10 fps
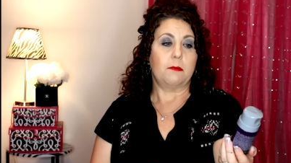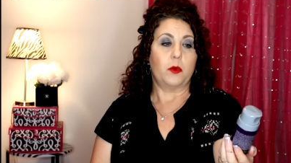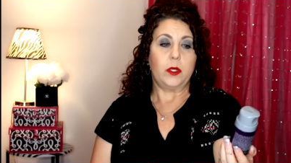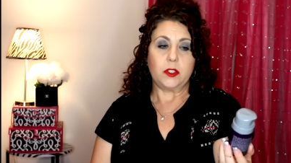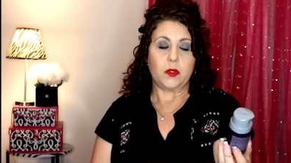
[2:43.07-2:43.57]

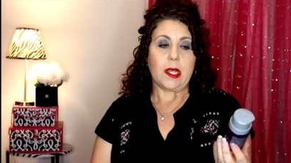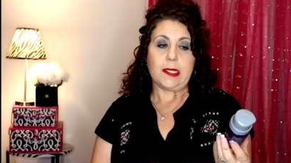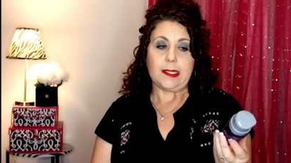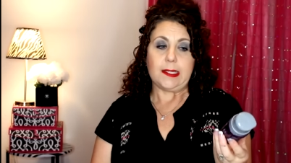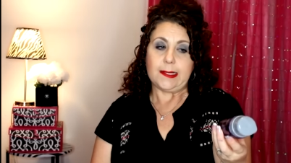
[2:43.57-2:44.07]

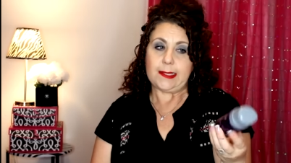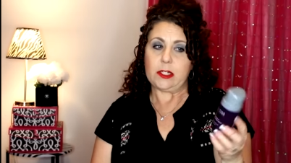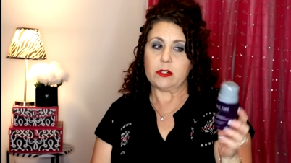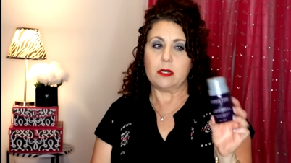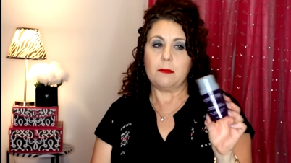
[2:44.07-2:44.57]
Moisturizing
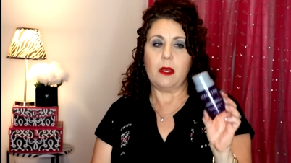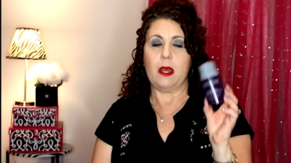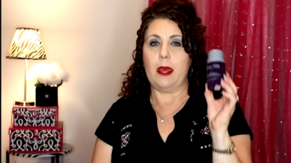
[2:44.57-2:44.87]
Serum.